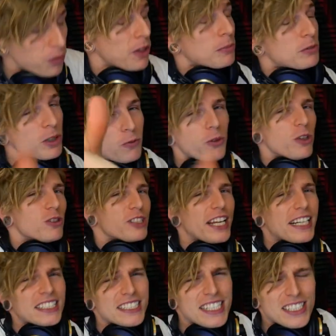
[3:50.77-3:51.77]
Thumbs up for those
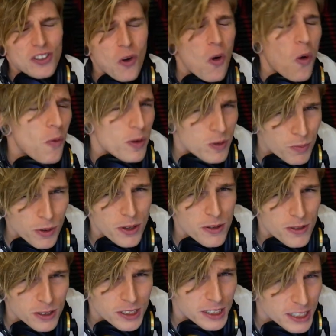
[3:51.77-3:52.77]
likes, and as always,
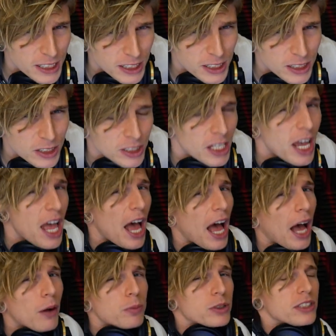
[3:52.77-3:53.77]
brothers and sisters,
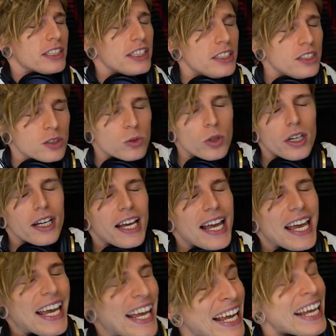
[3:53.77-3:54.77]
I will see you
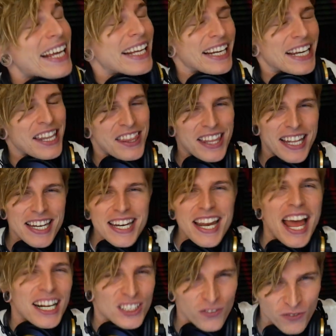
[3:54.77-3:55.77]
in the
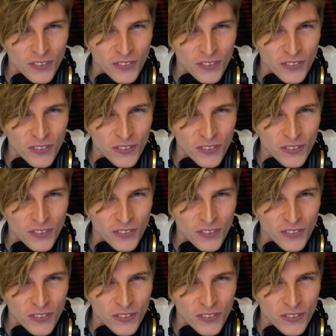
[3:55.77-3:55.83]
next